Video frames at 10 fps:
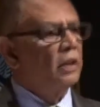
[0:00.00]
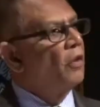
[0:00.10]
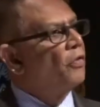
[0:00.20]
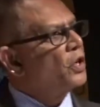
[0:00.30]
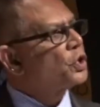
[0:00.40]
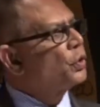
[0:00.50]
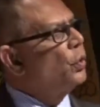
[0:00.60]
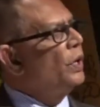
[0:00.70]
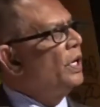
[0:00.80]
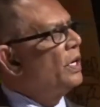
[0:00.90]
The first
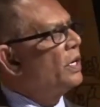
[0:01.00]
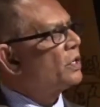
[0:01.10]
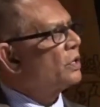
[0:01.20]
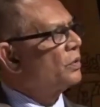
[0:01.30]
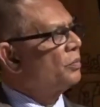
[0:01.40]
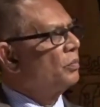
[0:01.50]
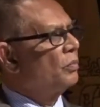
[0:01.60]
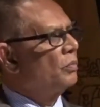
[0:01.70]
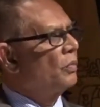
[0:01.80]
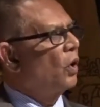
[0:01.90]
2 years
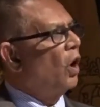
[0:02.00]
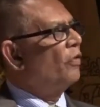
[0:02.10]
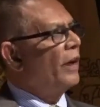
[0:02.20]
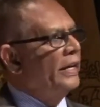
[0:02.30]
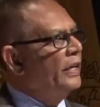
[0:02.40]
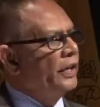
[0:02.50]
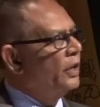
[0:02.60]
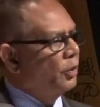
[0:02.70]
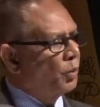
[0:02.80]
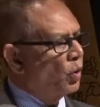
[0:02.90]
of any
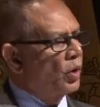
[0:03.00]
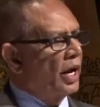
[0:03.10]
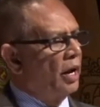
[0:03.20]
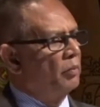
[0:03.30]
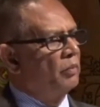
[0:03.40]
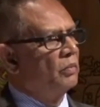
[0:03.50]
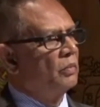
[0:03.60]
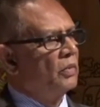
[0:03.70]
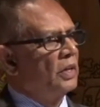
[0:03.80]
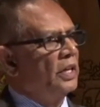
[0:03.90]
degree program
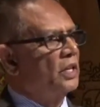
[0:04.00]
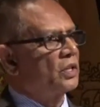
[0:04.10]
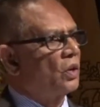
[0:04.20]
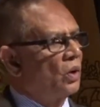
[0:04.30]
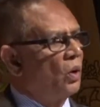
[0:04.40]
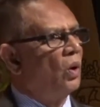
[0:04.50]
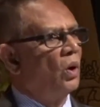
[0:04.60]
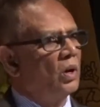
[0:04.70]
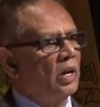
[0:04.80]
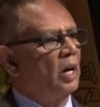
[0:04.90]
is
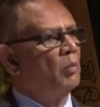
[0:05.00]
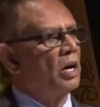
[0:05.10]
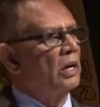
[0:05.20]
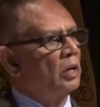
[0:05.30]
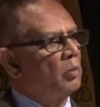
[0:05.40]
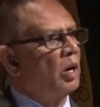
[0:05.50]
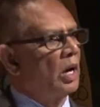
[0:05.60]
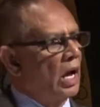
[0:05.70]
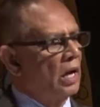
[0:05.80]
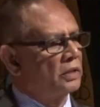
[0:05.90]
all about
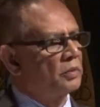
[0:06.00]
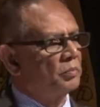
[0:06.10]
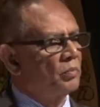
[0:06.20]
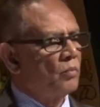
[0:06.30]
liberal arts.